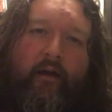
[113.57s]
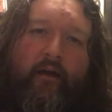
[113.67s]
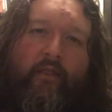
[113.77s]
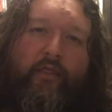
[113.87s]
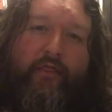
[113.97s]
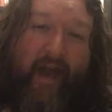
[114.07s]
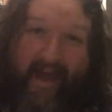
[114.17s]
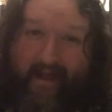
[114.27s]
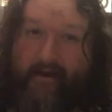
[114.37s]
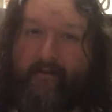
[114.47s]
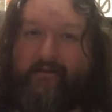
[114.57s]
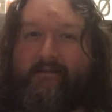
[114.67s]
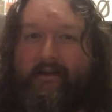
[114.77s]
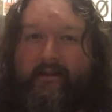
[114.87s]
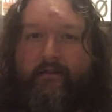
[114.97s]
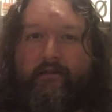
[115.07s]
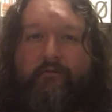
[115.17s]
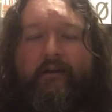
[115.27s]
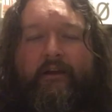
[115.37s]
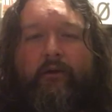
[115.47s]
And then scene
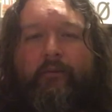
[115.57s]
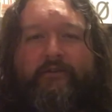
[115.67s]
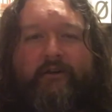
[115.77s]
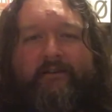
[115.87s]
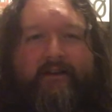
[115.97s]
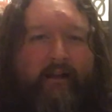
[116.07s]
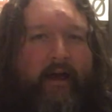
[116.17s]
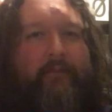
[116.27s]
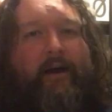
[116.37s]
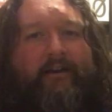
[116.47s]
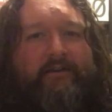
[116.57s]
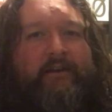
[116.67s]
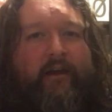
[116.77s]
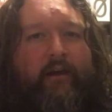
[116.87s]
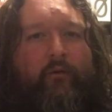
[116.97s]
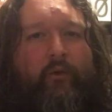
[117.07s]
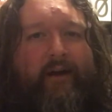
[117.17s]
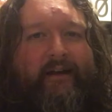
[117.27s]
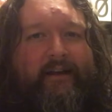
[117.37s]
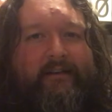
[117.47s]
3, you almost got this climax
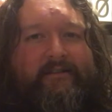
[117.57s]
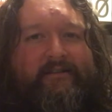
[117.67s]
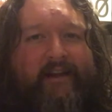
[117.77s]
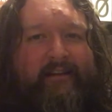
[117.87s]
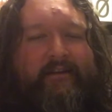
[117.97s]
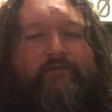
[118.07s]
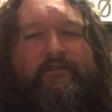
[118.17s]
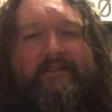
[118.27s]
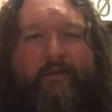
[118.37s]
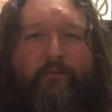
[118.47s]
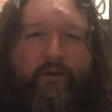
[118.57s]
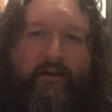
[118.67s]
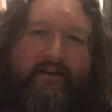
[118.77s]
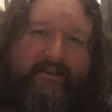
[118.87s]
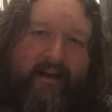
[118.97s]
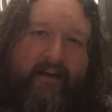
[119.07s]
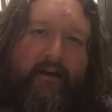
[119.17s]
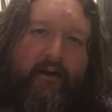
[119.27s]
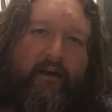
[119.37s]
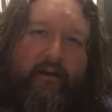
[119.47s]
where Stanley's resentment and his
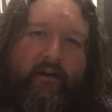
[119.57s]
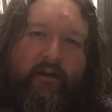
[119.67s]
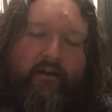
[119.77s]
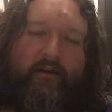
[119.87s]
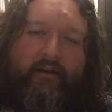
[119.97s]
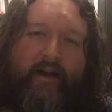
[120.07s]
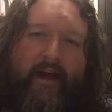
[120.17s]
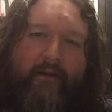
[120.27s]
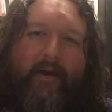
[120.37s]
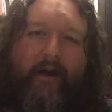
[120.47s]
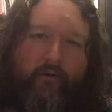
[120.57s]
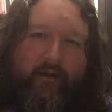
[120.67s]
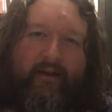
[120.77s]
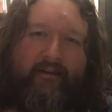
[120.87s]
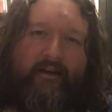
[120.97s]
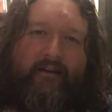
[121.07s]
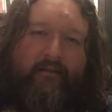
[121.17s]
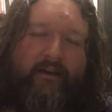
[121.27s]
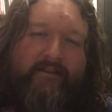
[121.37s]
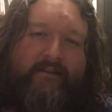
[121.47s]
anger came out in kind of
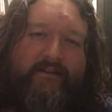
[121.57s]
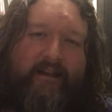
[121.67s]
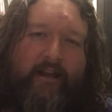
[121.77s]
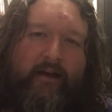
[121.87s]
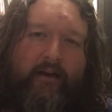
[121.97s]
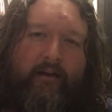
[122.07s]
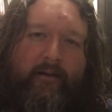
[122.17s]
hitting Stella.